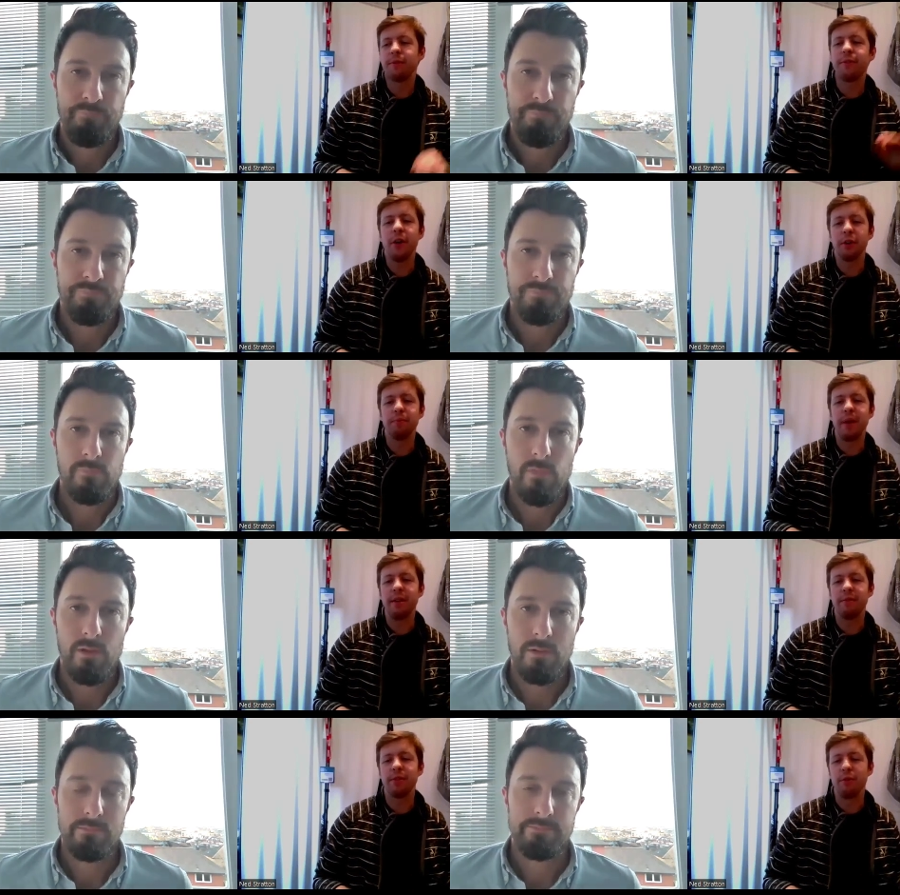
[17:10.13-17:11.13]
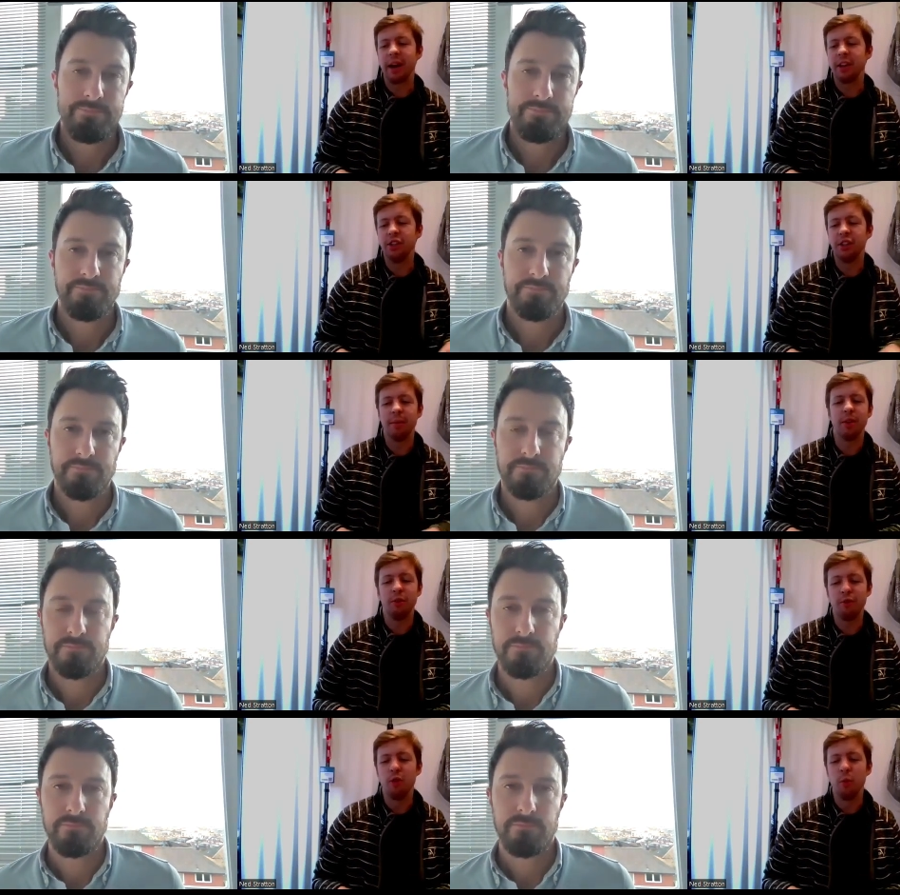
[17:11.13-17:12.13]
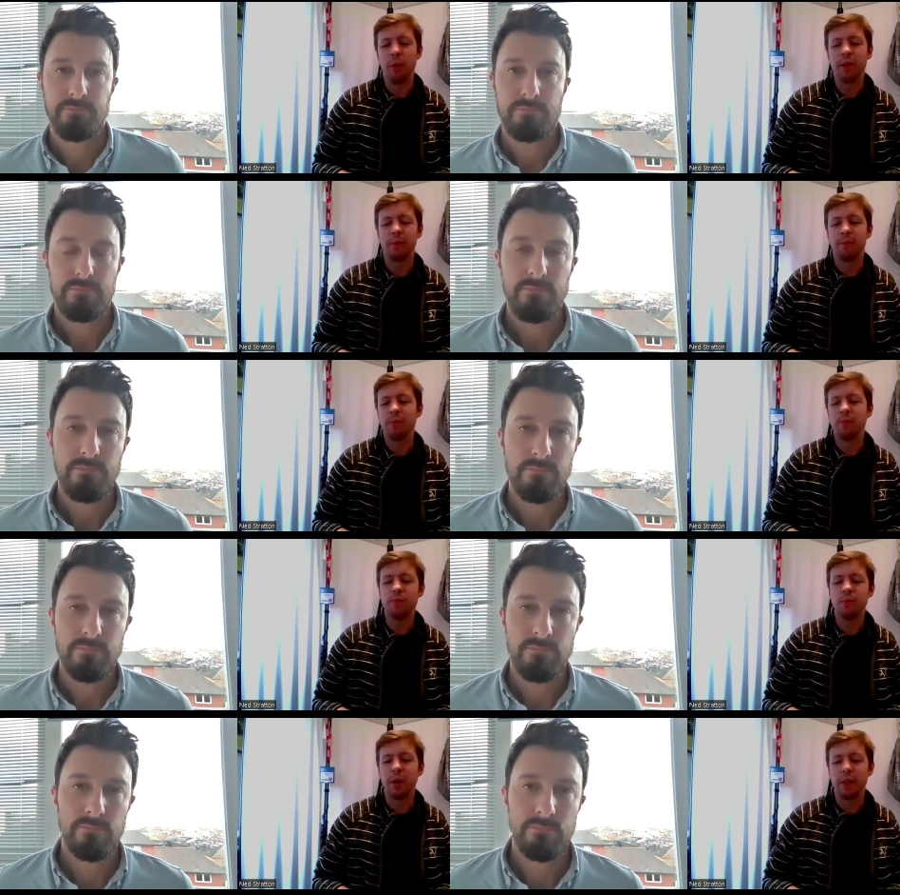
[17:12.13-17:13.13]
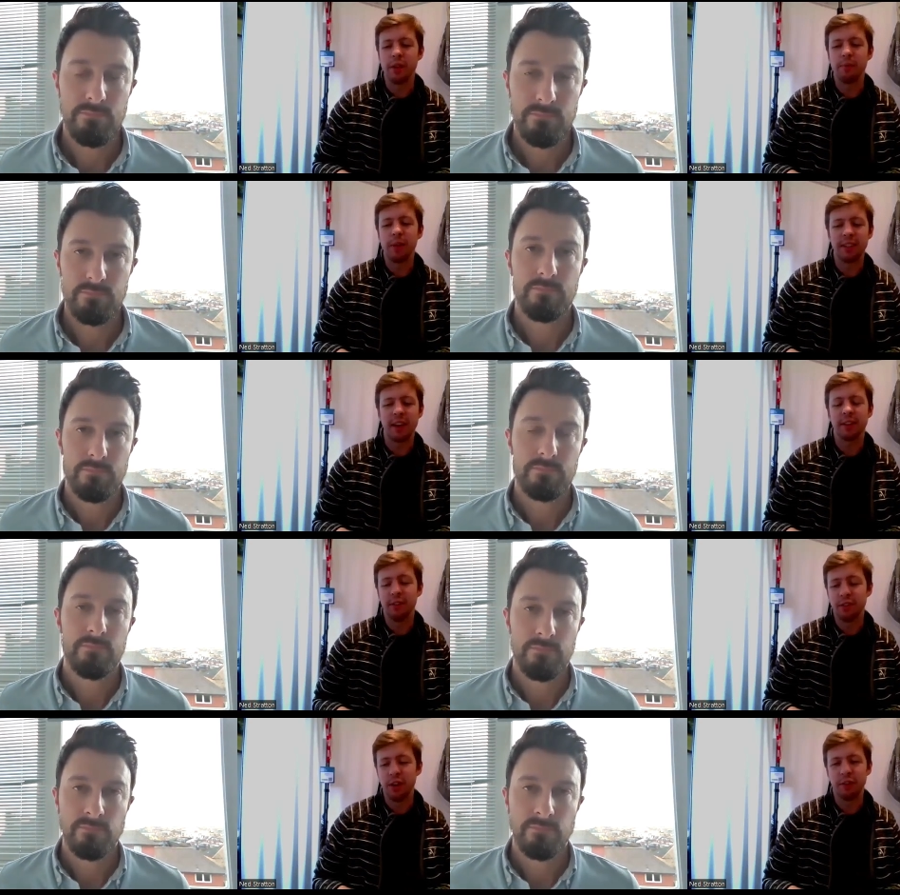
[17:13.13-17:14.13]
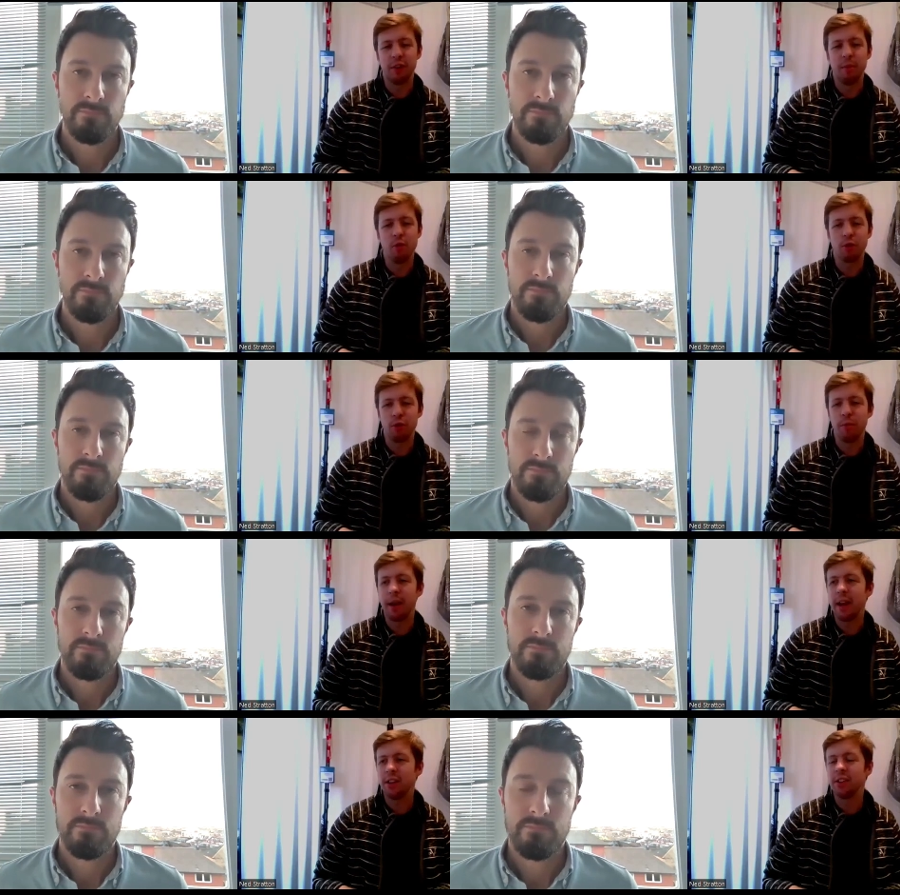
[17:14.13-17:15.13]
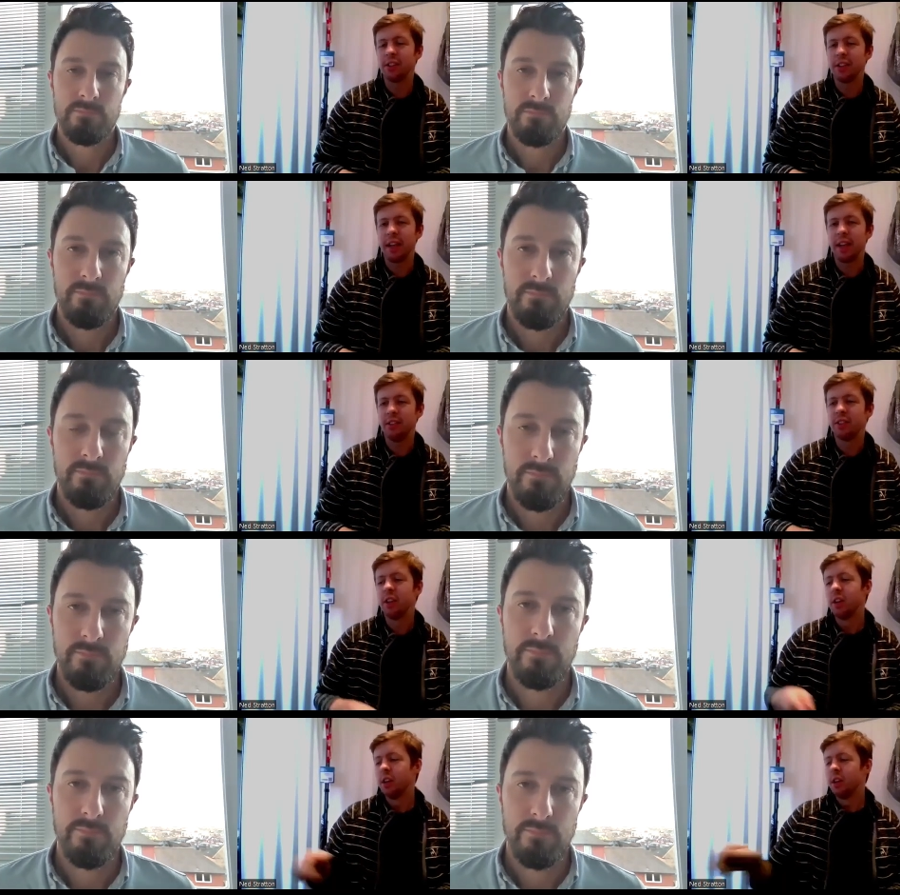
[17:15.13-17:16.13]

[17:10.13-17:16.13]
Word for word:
Speaker 1: first bit of the relationship that you form with them with an executive search firm or recruitment agency is